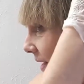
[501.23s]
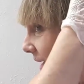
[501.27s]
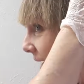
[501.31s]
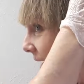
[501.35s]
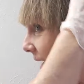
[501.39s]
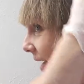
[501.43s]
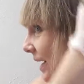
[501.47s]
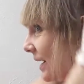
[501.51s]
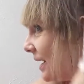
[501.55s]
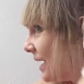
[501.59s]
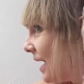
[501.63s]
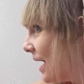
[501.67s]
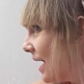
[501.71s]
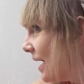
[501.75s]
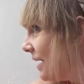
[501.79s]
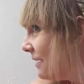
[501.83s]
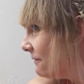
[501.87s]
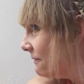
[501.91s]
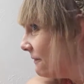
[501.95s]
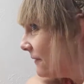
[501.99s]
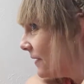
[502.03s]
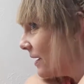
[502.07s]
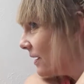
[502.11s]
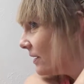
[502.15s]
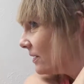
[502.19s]
And I
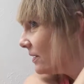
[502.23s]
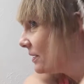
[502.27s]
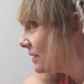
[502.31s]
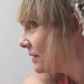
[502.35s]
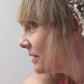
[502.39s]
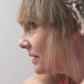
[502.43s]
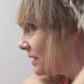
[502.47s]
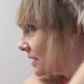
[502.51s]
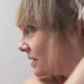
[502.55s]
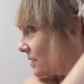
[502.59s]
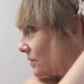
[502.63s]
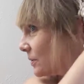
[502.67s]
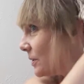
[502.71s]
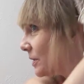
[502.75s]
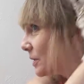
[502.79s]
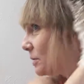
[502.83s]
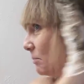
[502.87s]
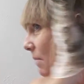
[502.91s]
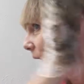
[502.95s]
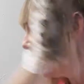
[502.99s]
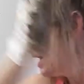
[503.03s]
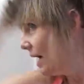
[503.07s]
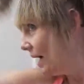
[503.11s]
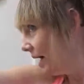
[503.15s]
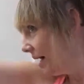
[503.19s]
found, at least with
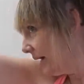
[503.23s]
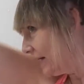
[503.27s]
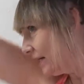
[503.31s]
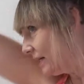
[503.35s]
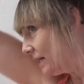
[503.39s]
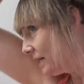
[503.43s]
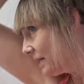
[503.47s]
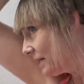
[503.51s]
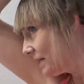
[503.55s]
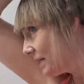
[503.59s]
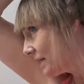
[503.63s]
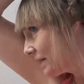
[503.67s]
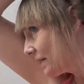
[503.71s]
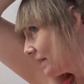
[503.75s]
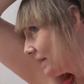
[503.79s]
mine,